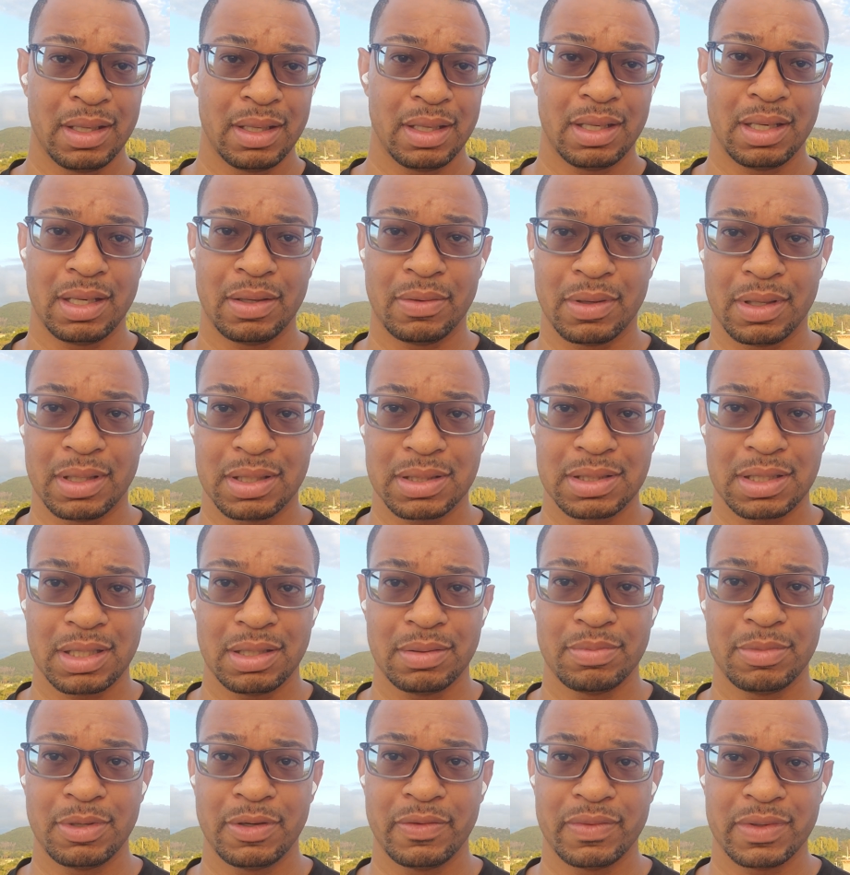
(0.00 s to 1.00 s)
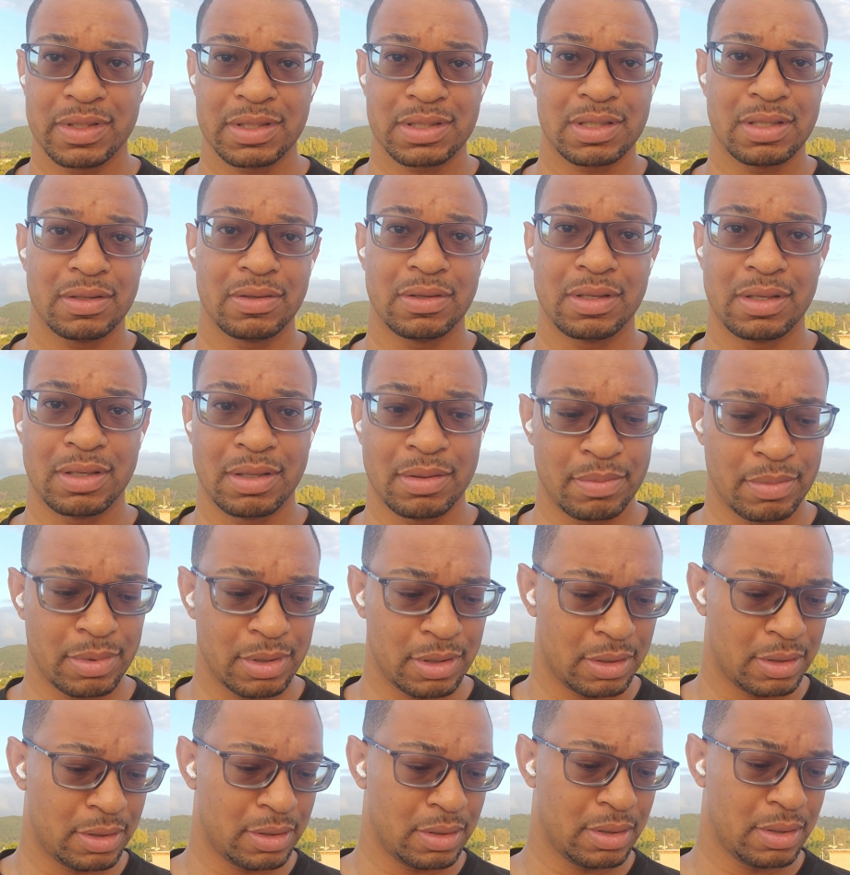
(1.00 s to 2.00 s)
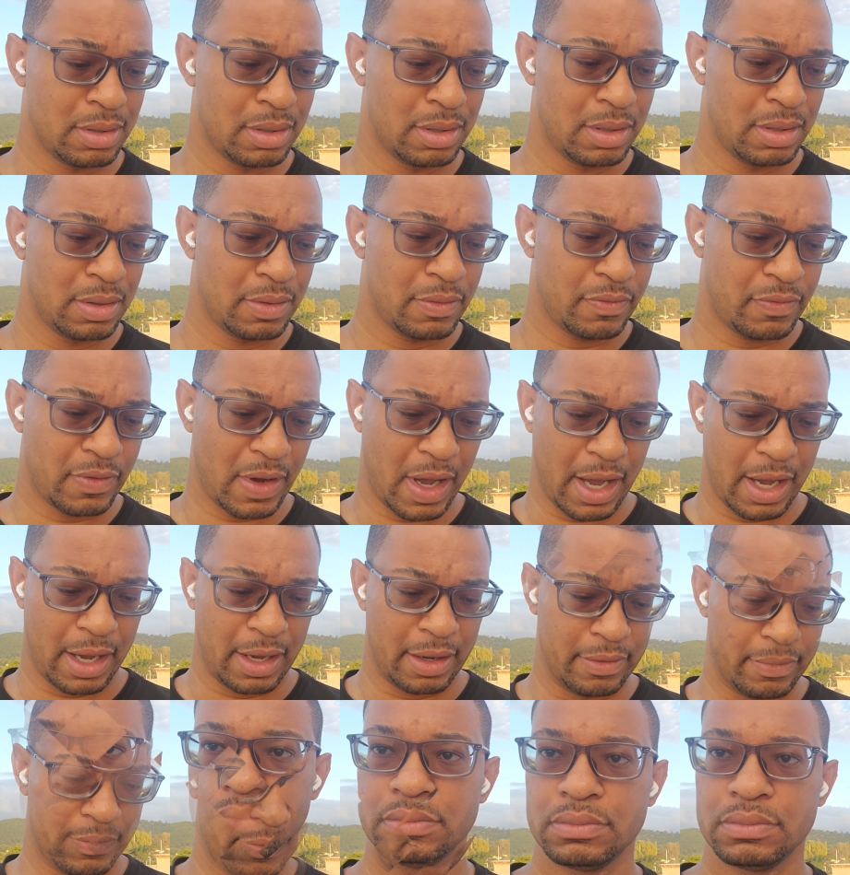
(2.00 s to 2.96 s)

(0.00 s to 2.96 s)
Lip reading: Anyway, let's keep moving. Let's go to number 5.